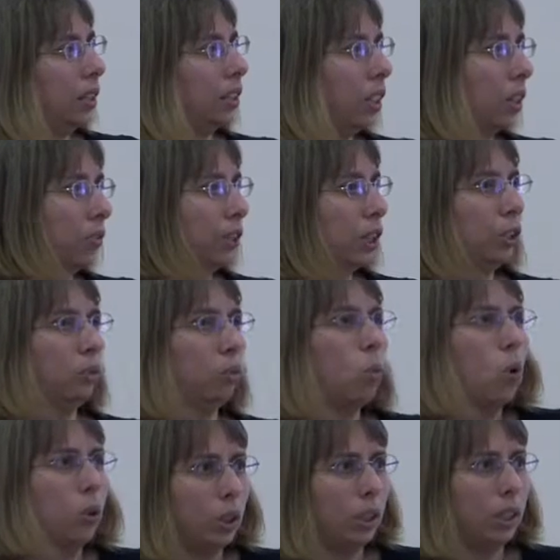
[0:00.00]
instead of just
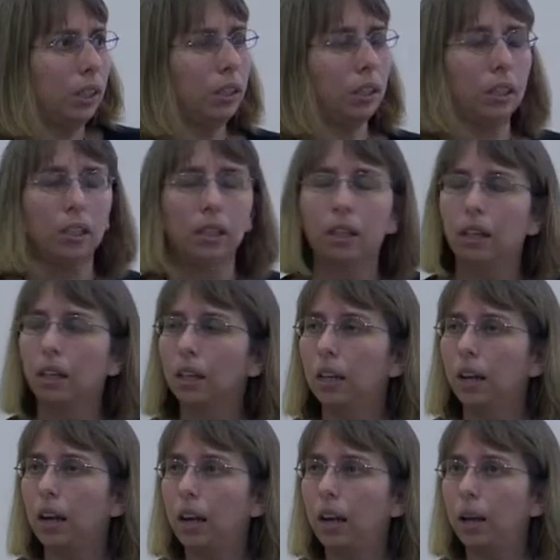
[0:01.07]
watching.
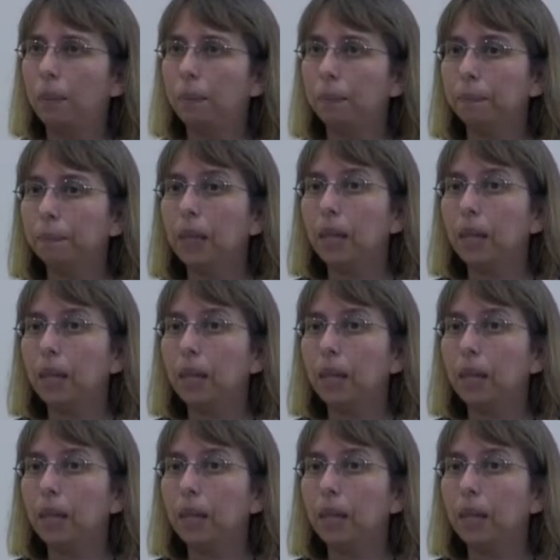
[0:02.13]
I